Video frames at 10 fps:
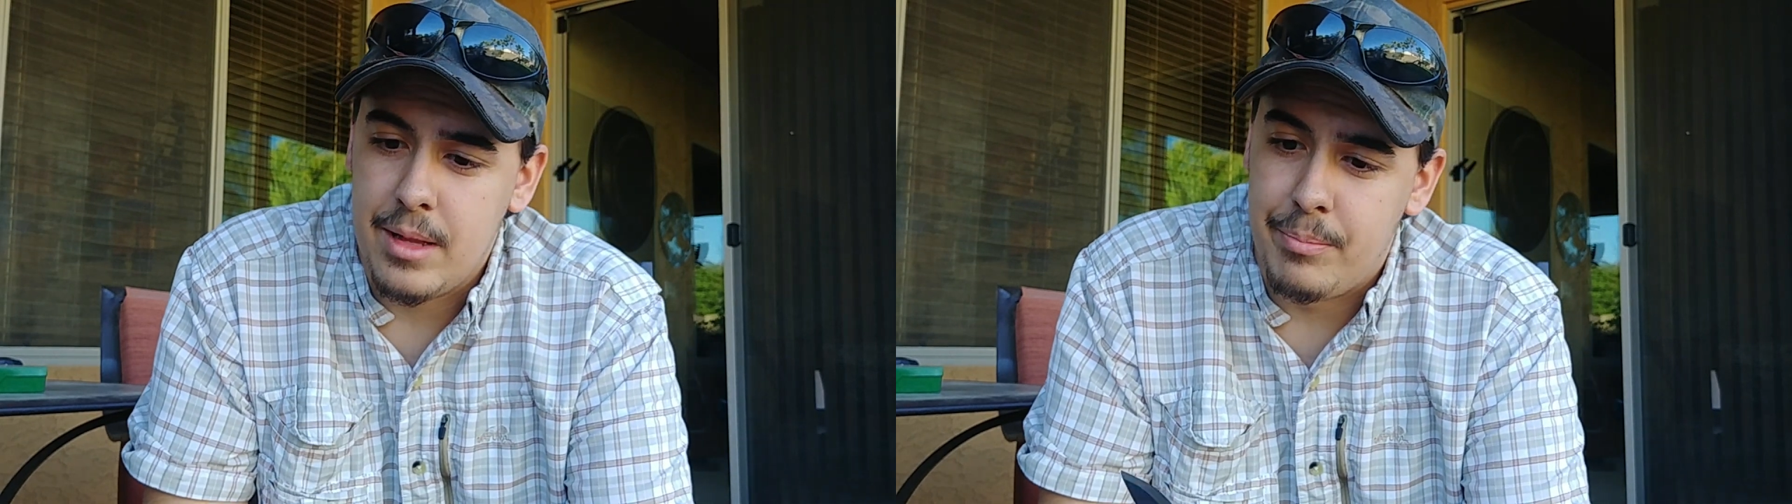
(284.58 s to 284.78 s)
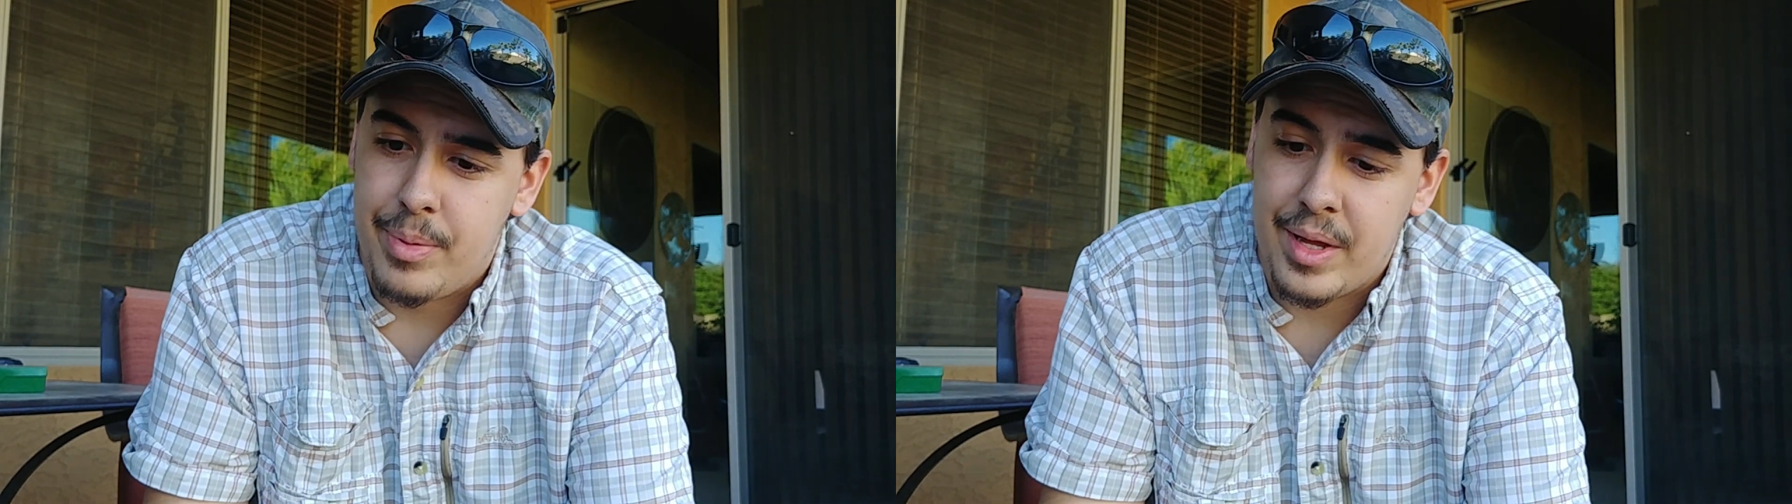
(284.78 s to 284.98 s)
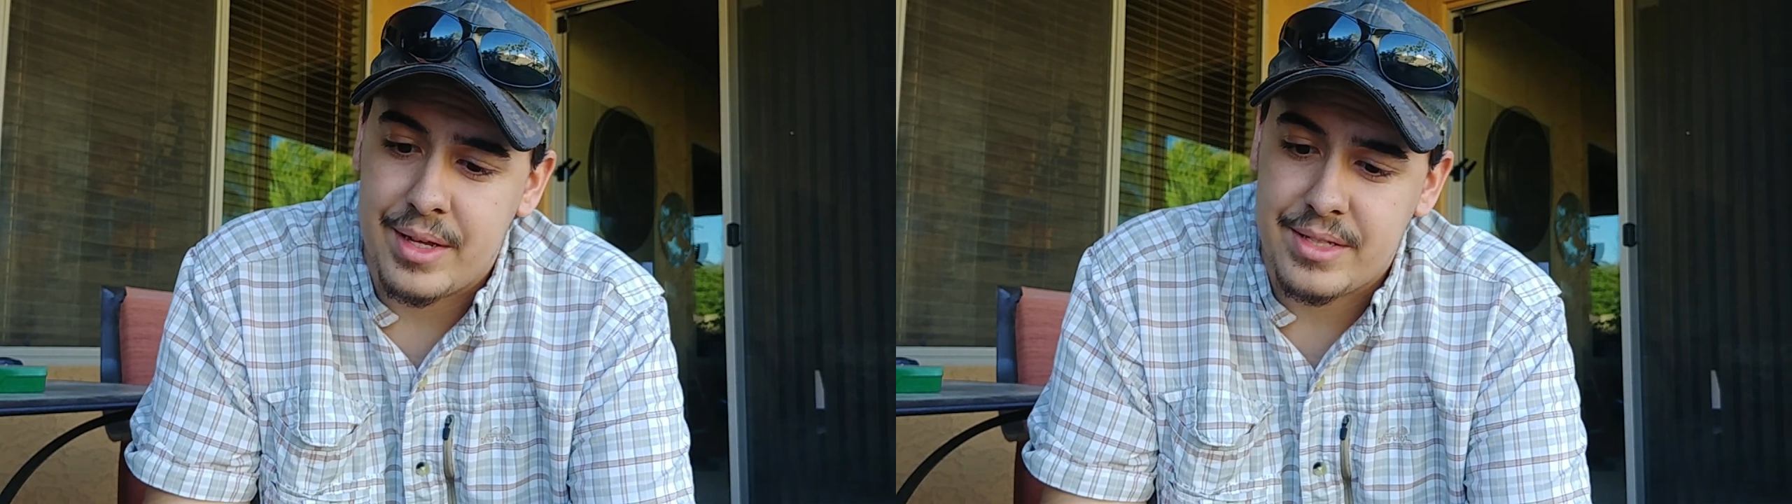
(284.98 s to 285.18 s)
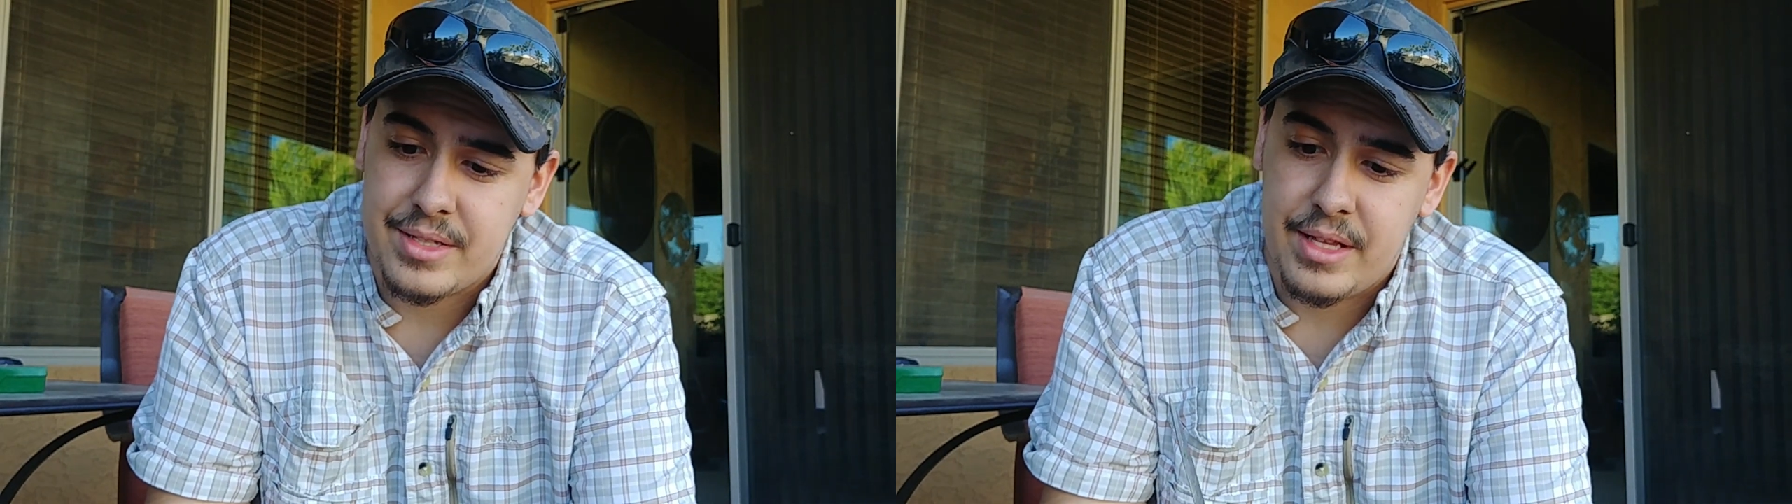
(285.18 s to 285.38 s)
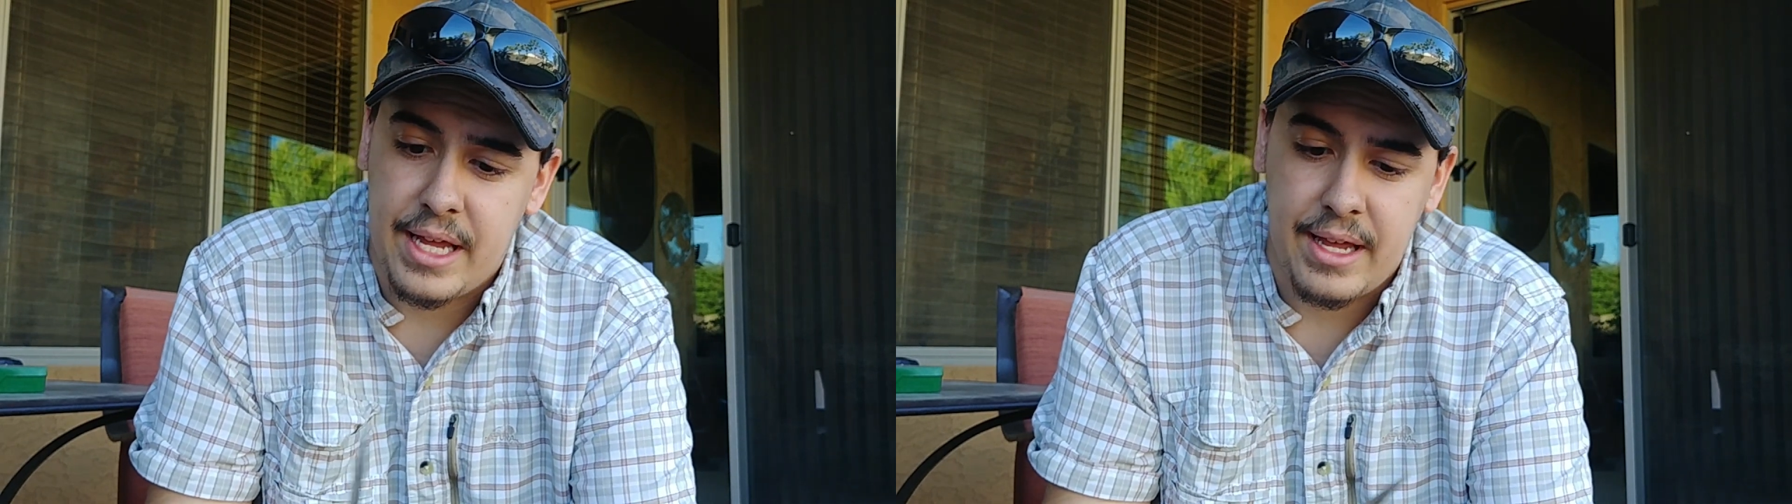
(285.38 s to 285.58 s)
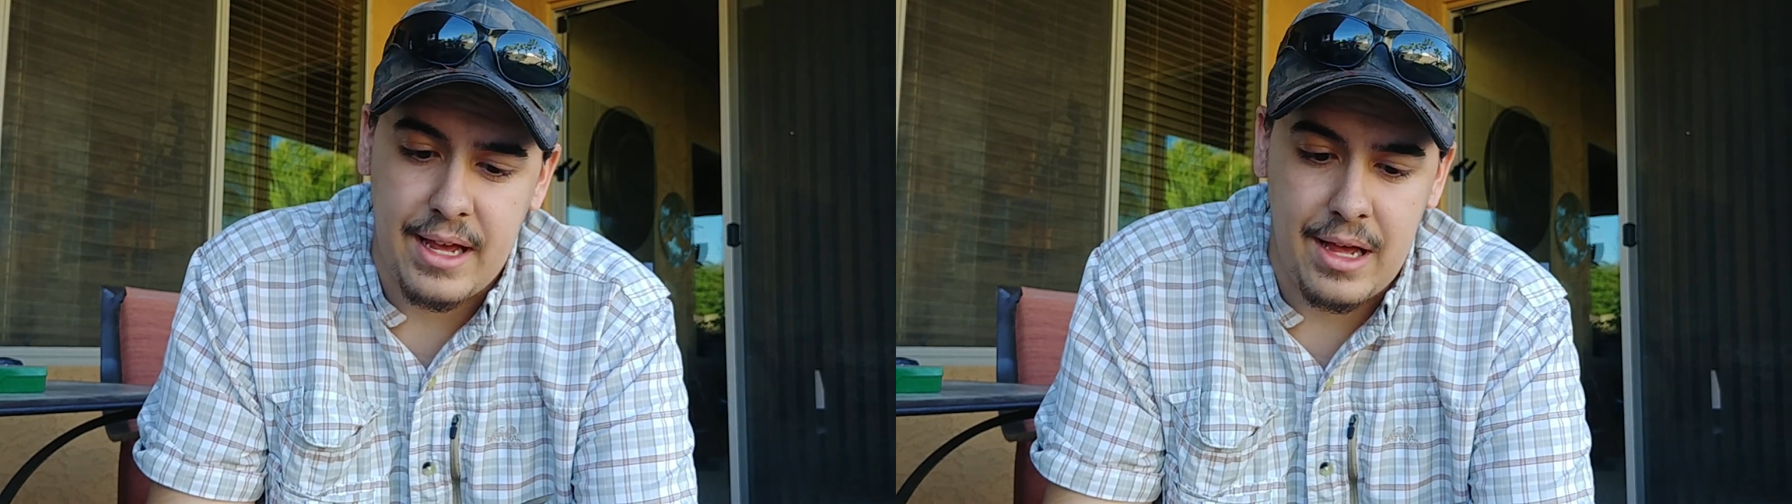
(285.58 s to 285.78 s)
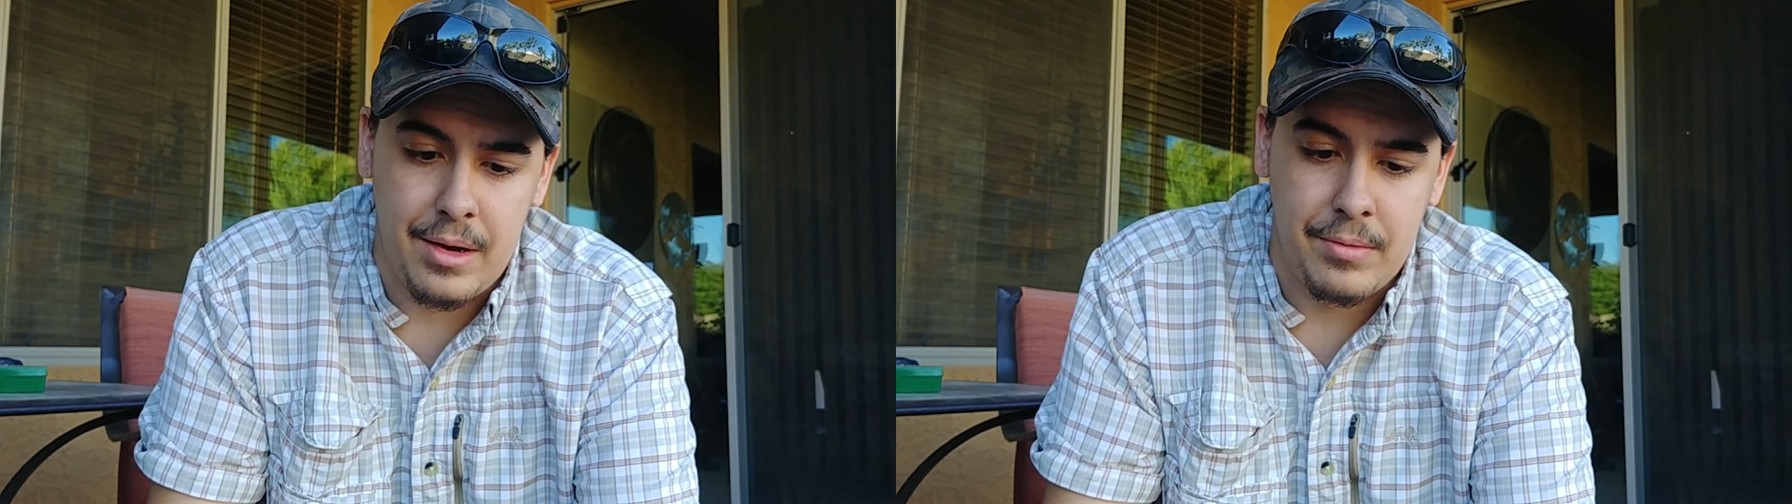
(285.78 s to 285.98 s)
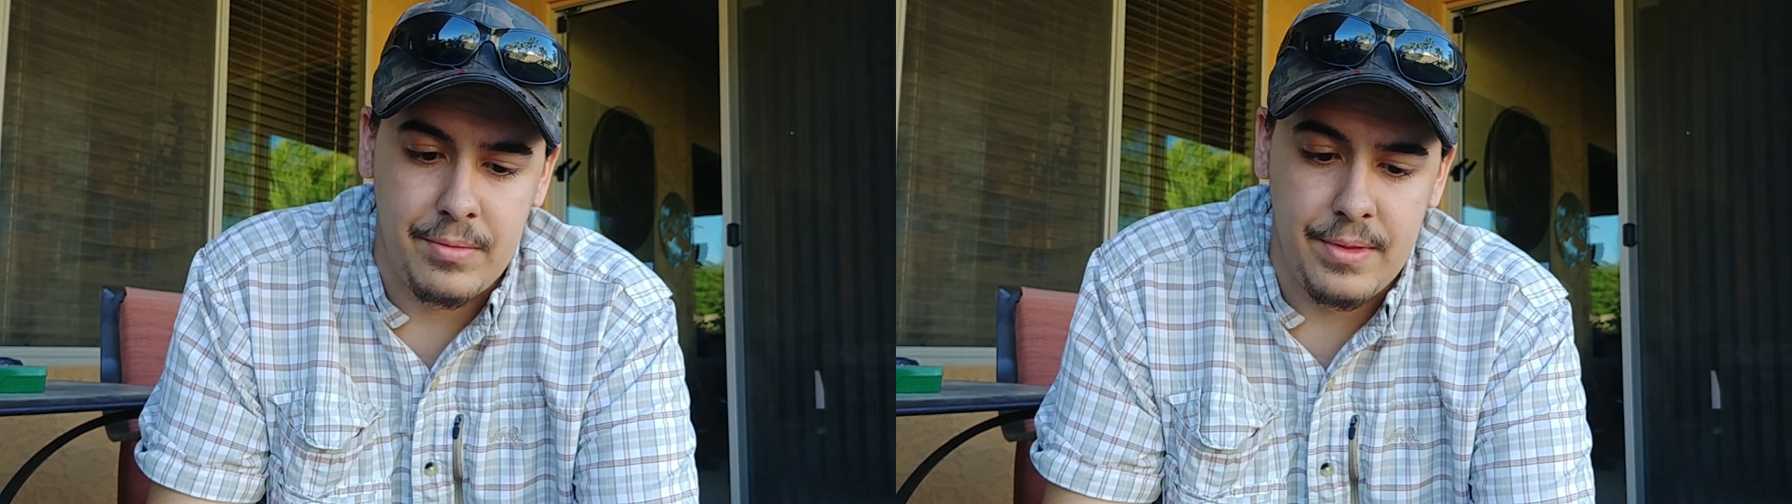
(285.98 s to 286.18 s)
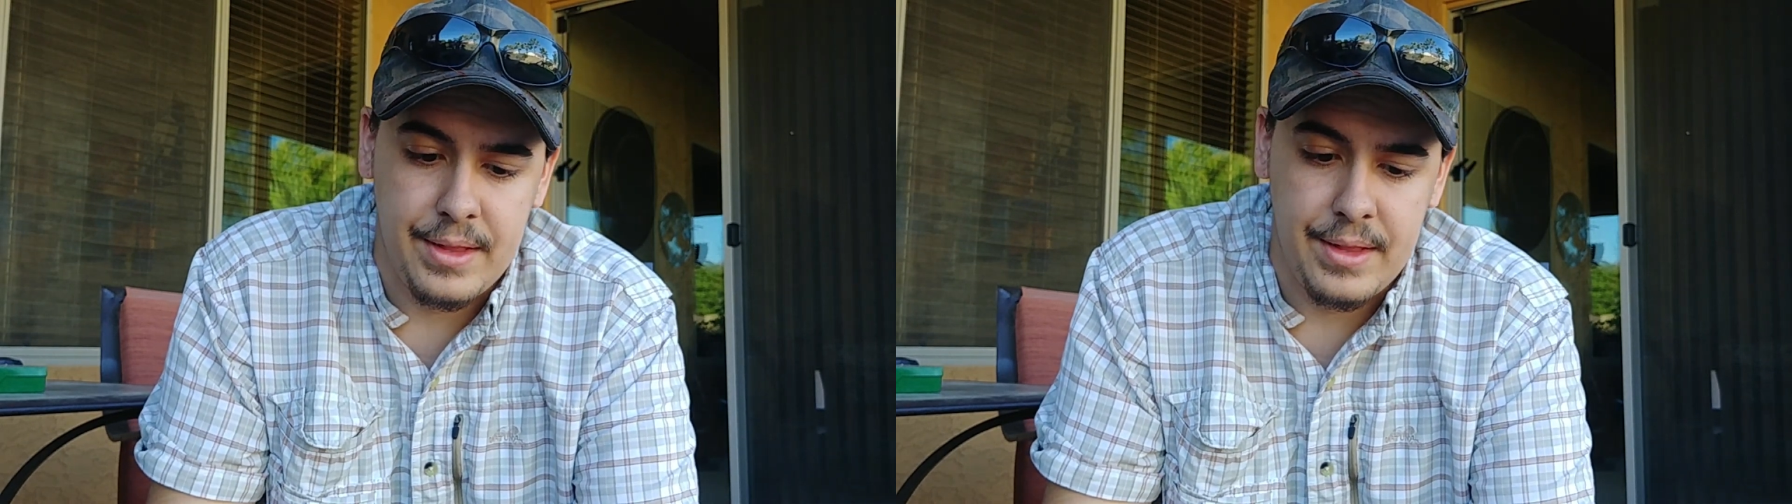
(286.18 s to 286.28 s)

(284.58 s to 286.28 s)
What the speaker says: the biggest thing out of